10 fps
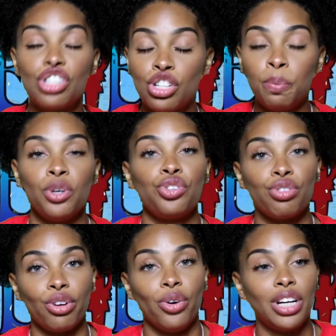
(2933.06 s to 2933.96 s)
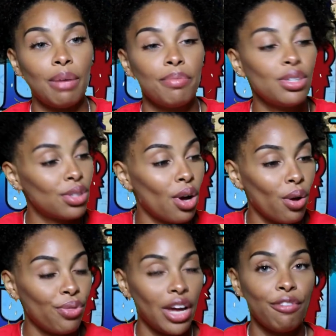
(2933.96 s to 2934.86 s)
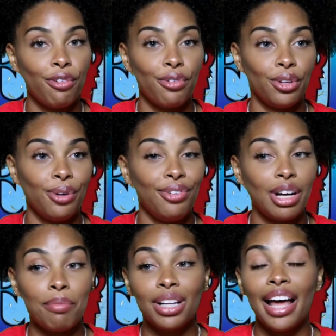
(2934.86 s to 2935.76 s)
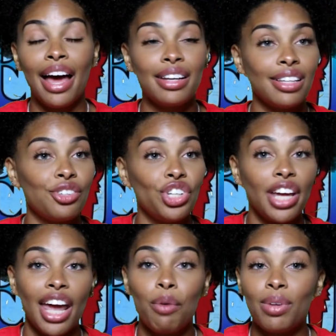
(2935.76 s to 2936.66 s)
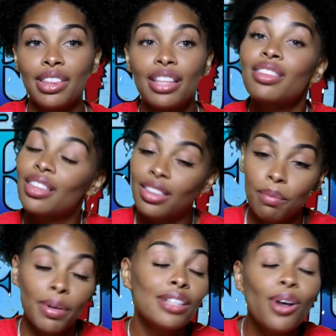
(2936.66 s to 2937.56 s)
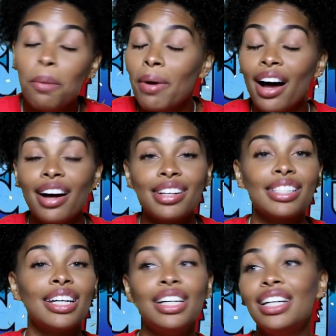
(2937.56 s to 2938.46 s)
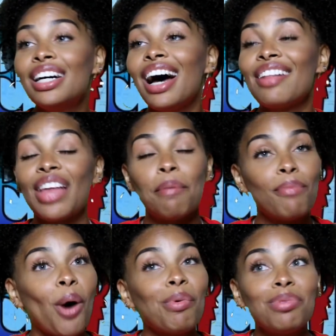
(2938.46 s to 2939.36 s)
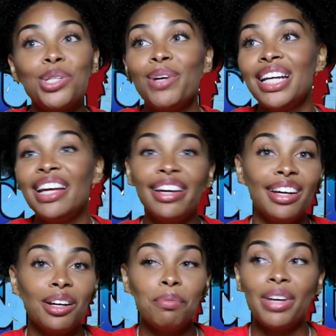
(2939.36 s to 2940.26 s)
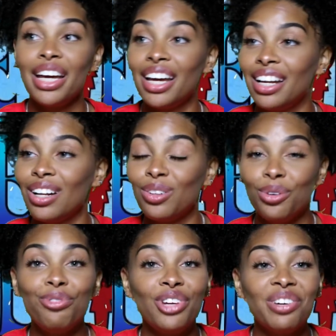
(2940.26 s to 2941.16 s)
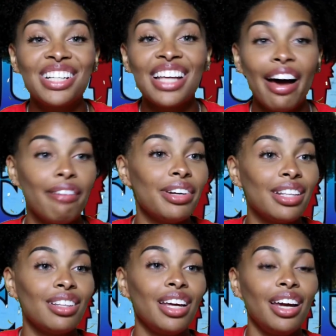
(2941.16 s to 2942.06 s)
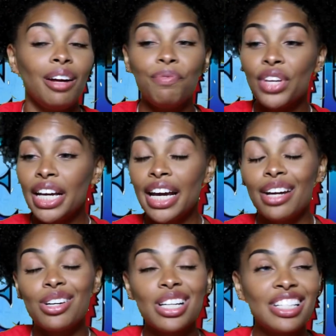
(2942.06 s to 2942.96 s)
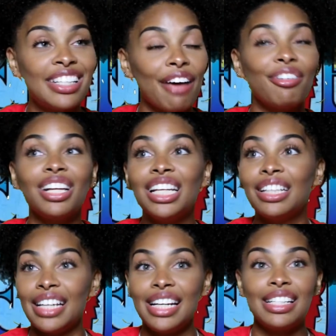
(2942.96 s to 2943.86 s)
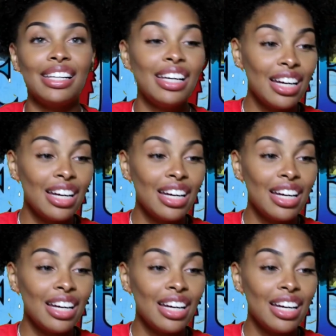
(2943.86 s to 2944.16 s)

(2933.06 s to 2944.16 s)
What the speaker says: push through. And I'm so thankful for Luffy. And I'm glad Sanji came with the bento box. That moment between him and Luffy was everything. It definitely linked